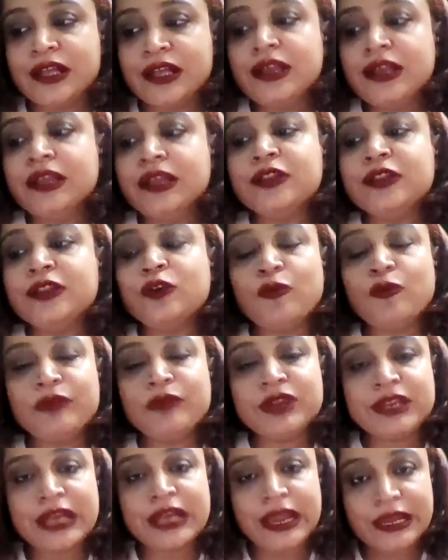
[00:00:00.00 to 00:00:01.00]
in
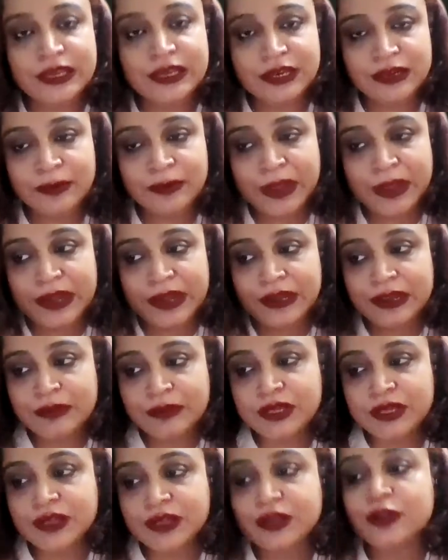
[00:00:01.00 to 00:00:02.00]
COVID-19
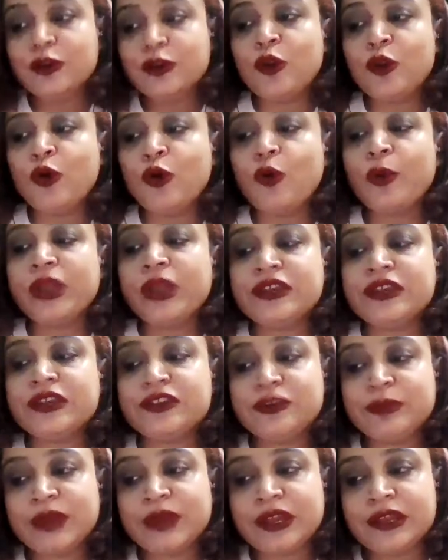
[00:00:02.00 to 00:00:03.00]
pandemic, low entry
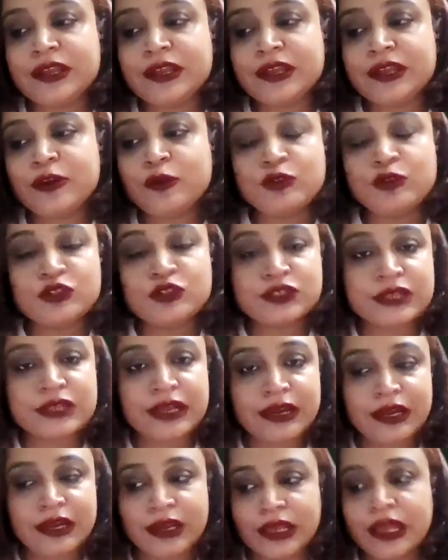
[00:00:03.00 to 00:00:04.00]
barrier, good
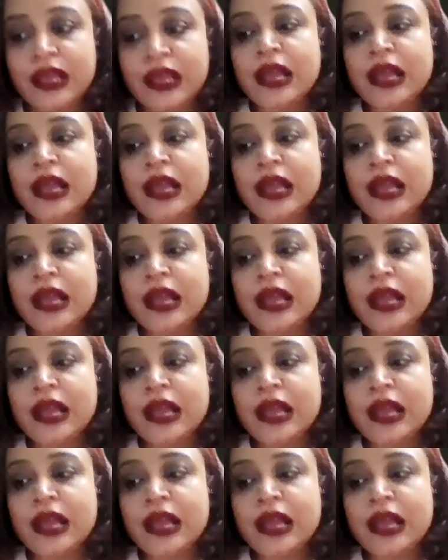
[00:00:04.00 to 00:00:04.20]
salary.